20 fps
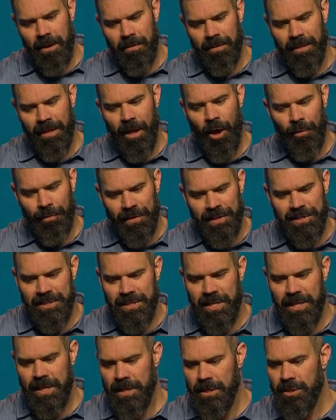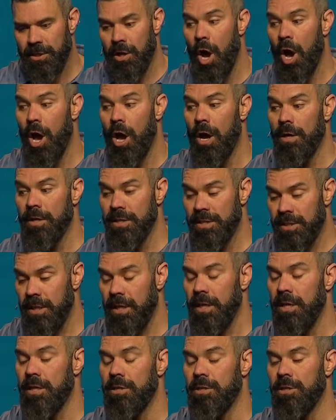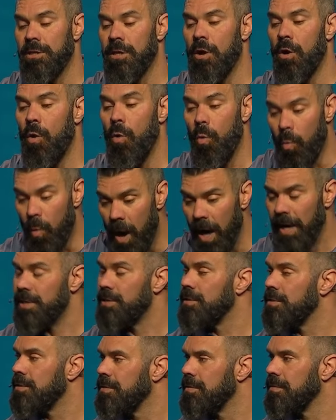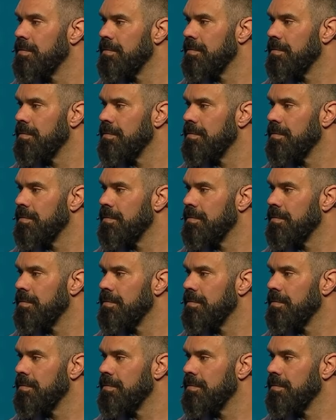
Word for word: how long the siege, siege was?